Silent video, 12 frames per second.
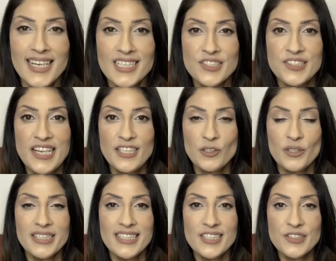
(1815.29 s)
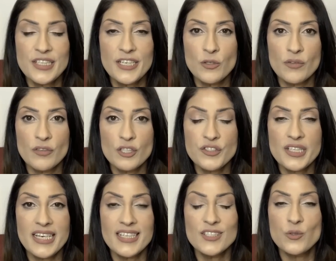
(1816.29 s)
Synchronicity
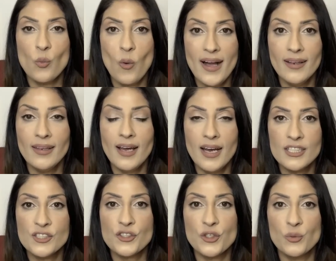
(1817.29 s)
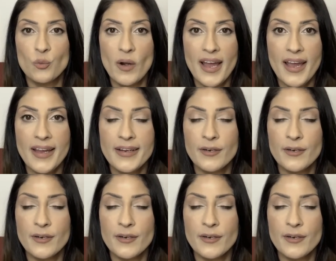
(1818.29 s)
University is well underway.